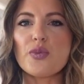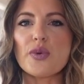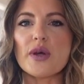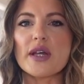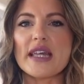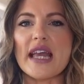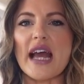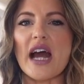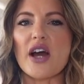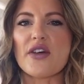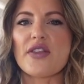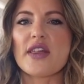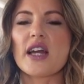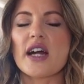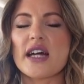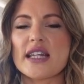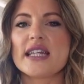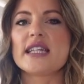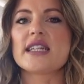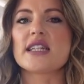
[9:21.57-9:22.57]
But yeah, I think
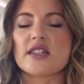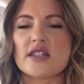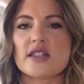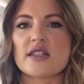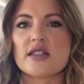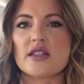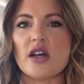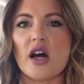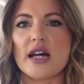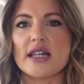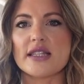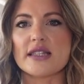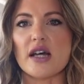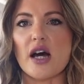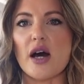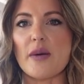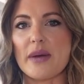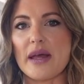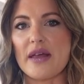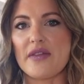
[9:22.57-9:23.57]
I needed to size
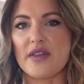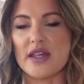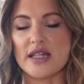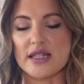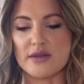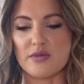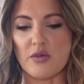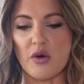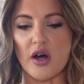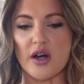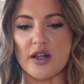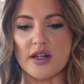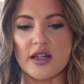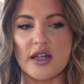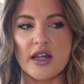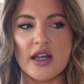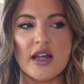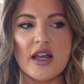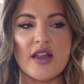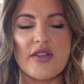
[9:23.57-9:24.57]
up in this one.
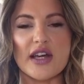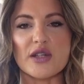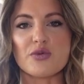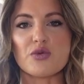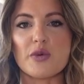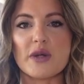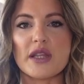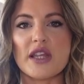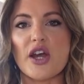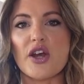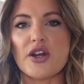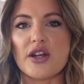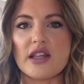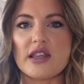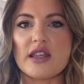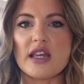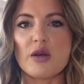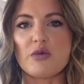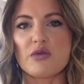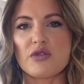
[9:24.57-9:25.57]
That's probably the only
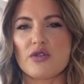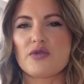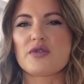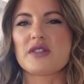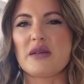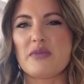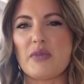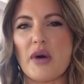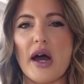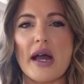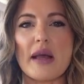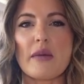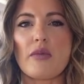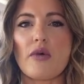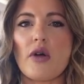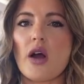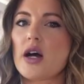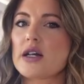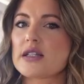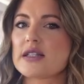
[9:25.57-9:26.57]
thing with obviously buying
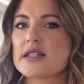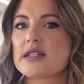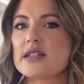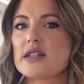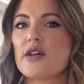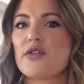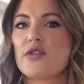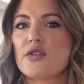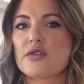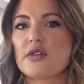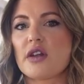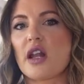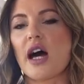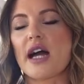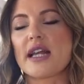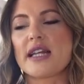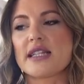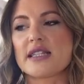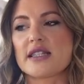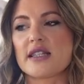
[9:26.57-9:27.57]
bras and stuff
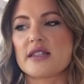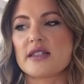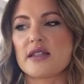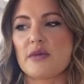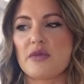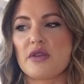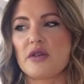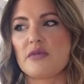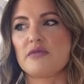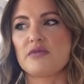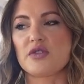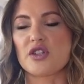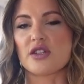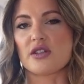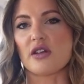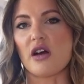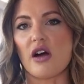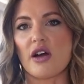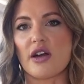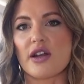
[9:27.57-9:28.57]
online, is that some of them
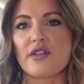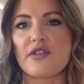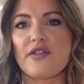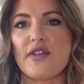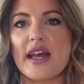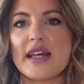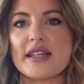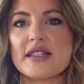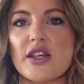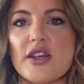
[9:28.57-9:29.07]
just aren't going to fit.